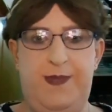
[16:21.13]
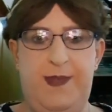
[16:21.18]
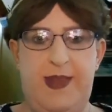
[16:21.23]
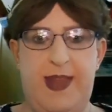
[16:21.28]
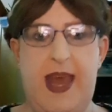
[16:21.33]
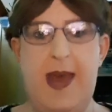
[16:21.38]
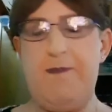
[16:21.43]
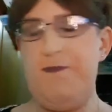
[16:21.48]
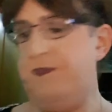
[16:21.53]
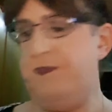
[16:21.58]

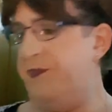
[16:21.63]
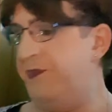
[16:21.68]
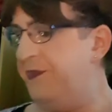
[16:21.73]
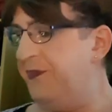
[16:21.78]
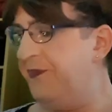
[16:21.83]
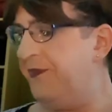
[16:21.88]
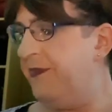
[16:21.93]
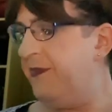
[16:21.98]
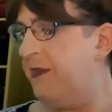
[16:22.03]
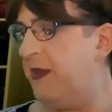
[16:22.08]
Then
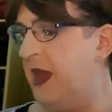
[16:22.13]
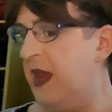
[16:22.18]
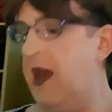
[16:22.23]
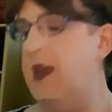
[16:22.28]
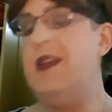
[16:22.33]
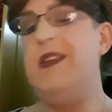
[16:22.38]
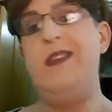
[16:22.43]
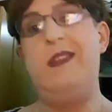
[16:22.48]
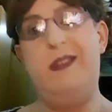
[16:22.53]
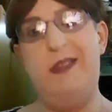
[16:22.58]

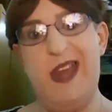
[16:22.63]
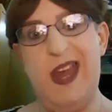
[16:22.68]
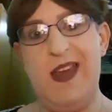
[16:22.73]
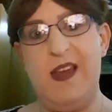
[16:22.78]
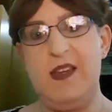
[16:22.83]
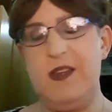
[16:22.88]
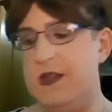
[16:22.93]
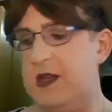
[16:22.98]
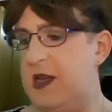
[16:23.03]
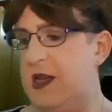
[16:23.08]

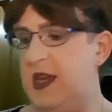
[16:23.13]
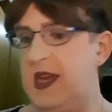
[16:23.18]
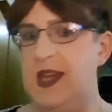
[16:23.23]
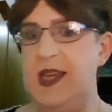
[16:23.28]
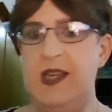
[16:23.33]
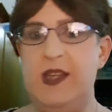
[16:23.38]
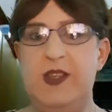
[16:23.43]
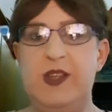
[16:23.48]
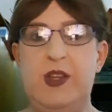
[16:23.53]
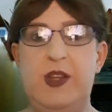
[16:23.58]
next
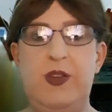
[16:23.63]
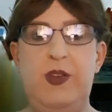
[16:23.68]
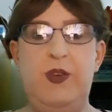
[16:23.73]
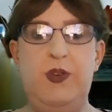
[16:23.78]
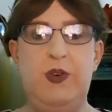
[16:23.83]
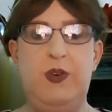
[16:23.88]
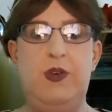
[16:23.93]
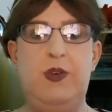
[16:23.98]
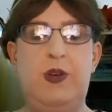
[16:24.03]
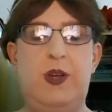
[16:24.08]
is
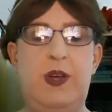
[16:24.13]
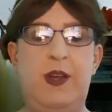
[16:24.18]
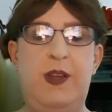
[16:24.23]
your